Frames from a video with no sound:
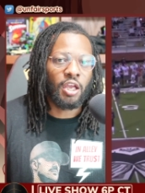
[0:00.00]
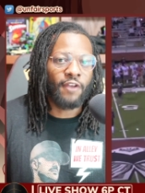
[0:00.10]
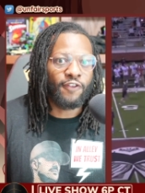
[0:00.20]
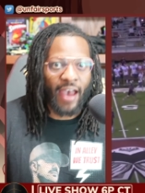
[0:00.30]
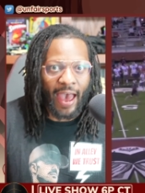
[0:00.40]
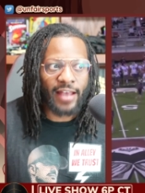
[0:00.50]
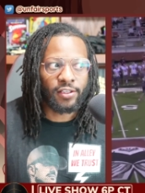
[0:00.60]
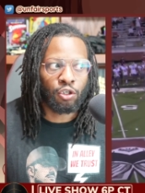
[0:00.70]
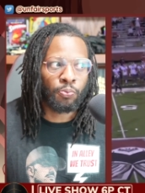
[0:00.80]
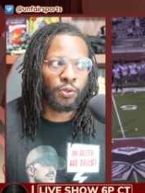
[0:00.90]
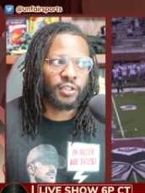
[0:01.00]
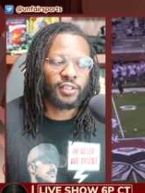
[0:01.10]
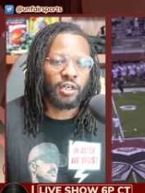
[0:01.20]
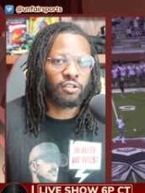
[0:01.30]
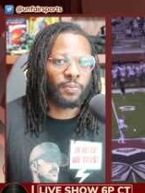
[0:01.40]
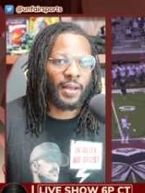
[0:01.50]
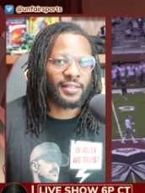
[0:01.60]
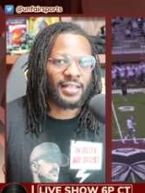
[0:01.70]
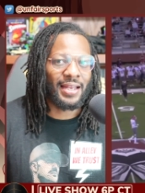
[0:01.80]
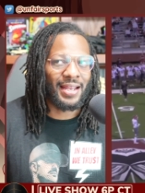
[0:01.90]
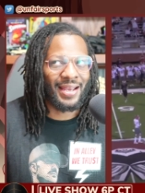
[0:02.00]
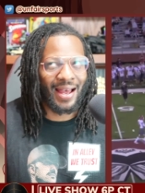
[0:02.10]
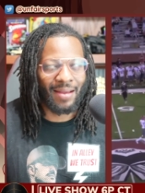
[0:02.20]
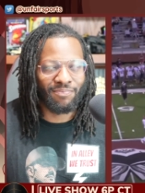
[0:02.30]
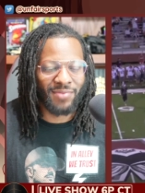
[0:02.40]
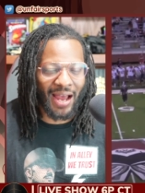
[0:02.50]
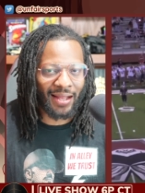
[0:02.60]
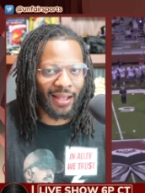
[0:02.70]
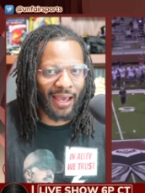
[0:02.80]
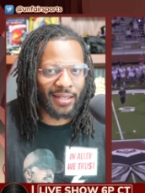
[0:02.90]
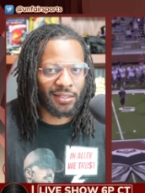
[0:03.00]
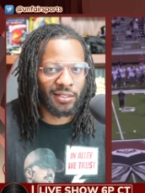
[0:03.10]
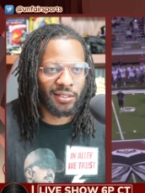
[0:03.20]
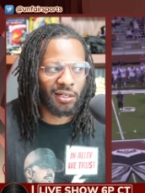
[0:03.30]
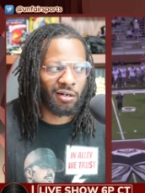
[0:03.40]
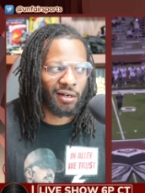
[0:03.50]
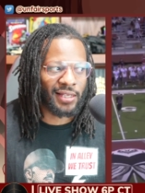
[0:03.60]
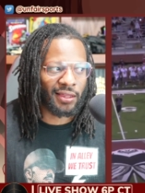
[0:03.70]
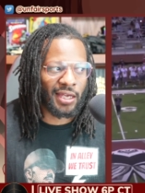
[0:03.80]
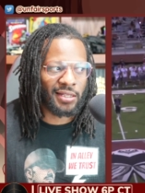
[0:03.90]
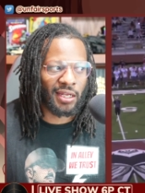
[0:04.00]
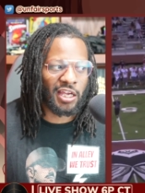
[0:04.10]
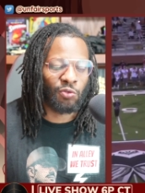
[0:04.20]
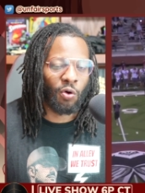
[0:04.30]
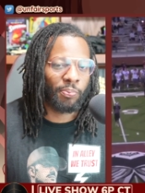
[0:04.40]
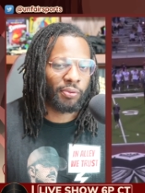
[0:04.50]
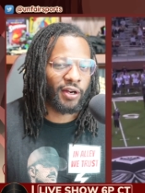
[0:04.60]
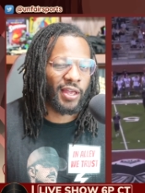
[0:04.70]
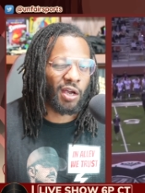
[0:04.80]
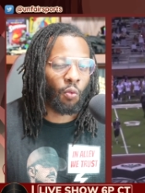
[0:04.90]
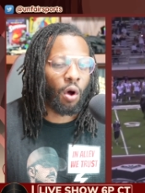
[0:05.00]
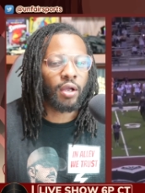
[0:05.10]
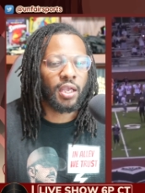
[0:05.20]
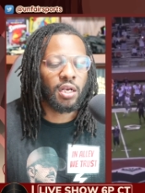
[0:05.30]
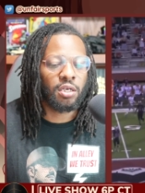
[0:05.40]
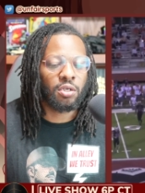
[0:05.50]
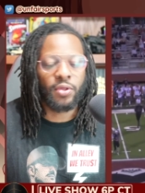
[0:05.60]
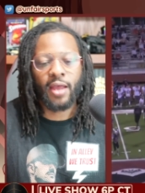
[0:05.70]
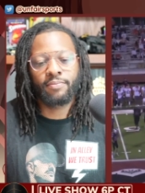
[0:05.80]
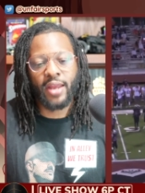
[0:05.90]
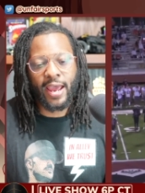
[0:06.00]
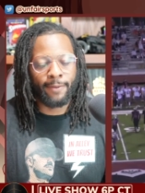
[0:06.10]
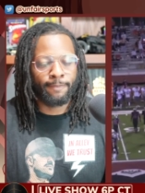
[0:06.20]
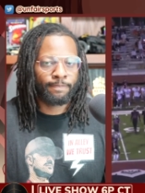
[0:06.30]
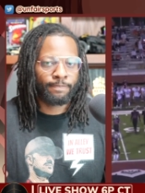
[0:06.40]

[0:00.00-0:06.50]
if you've had super concerns about tight end, I'm not as concerned, because I think that he's one player that can walk in and do that. Now,